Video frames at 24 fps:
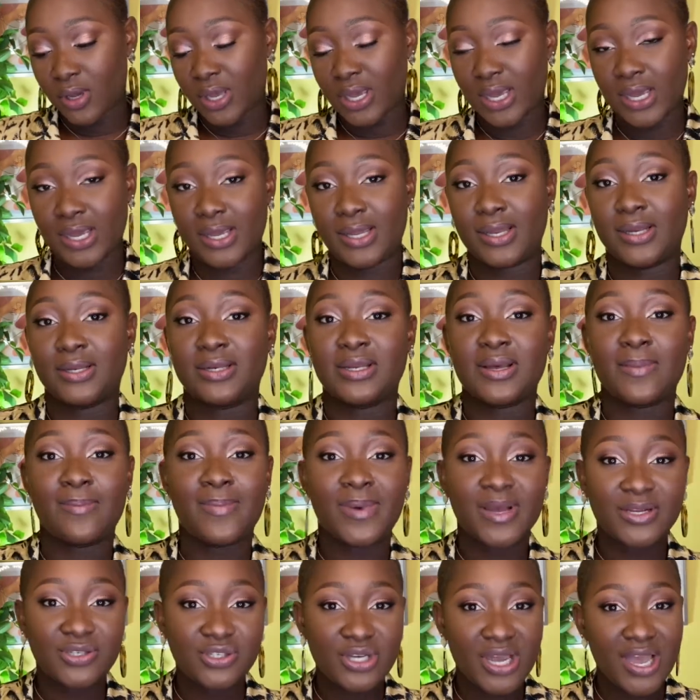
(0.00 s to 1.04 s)
And the
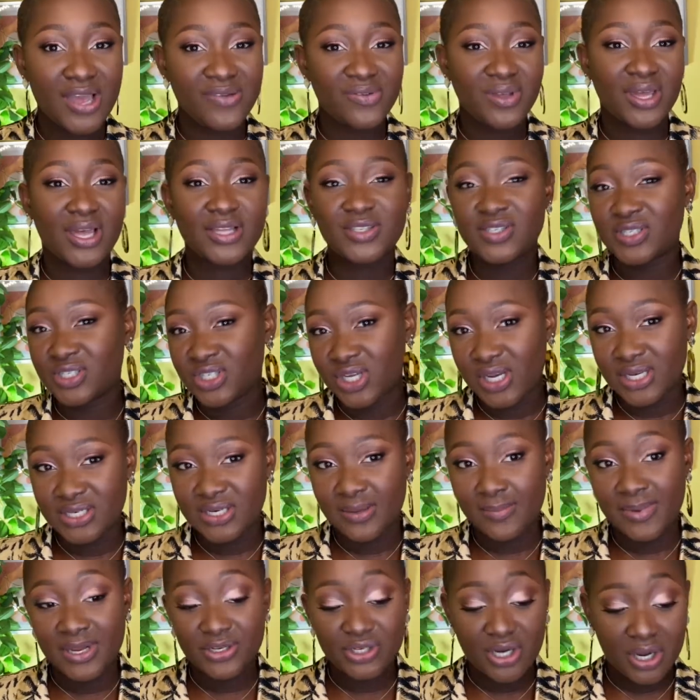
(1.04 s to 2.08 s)
battery, I haven't had to change the
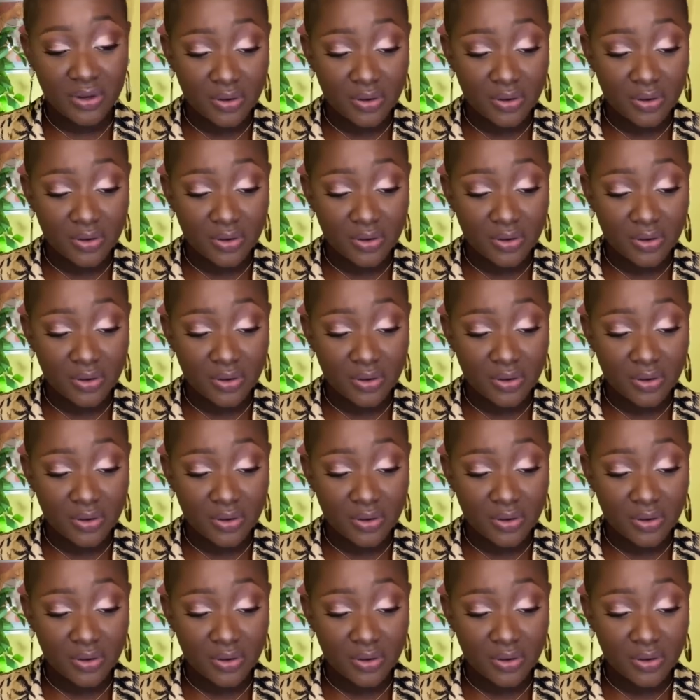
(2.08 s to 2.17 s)
battery.